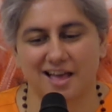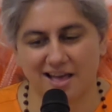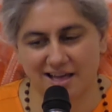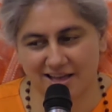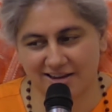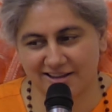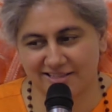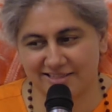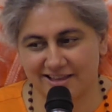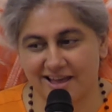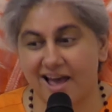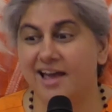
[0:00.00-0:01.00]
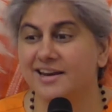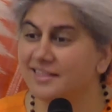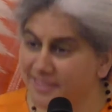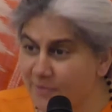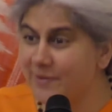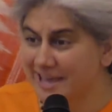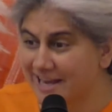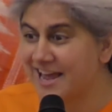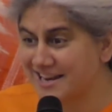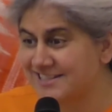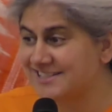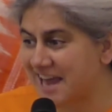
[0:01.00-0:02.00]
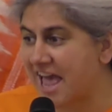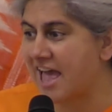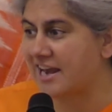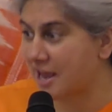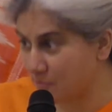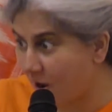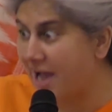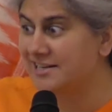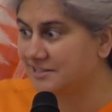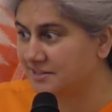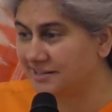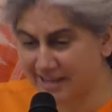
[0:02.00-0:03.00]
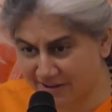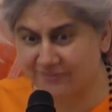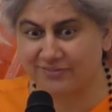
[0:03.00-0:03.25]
Ananda. Ananda we can understand. I want, give.